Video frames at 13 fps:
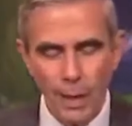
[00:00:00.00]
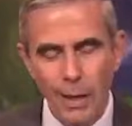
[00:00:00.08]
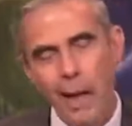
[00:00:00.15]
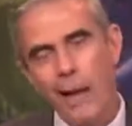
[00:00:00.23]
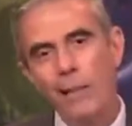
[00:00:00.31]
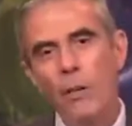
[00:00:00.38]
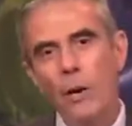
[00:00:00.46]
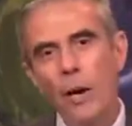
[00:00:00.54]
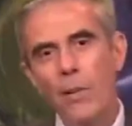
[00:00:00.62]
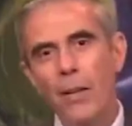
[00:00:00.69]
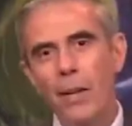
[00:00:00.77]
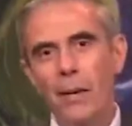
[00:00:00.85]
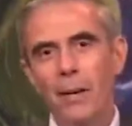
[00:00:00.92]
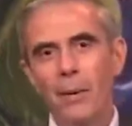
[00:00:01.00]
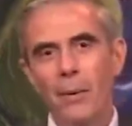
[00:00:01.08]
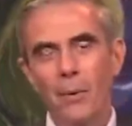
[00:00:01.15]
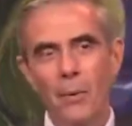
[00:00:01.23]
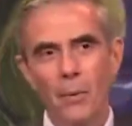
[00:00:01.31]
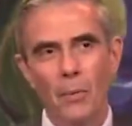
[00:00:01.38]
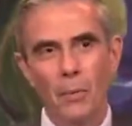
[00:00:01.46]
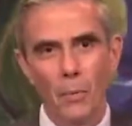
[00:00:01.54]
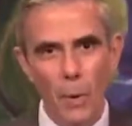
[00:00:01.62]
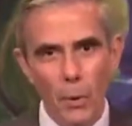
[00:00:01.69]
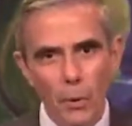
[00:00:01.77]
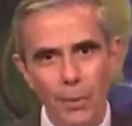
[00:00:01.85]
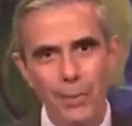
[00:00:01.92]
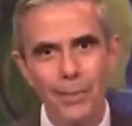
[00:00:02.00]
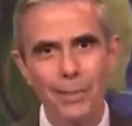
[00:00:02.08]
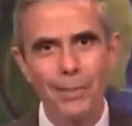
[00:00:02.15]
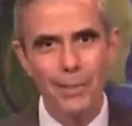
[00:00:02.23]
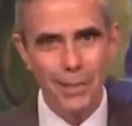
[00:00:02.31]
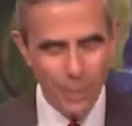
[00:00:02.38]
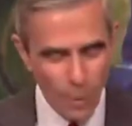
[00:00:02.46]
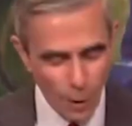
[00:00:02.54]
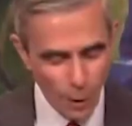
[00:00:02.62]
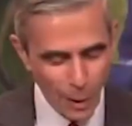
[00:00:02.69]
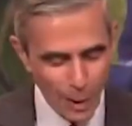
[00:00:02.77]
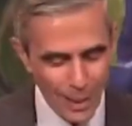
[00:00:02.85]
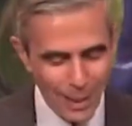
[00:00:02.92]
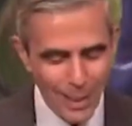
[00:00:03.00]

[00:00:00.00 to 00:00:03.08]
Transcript: And you know, I think Moses' story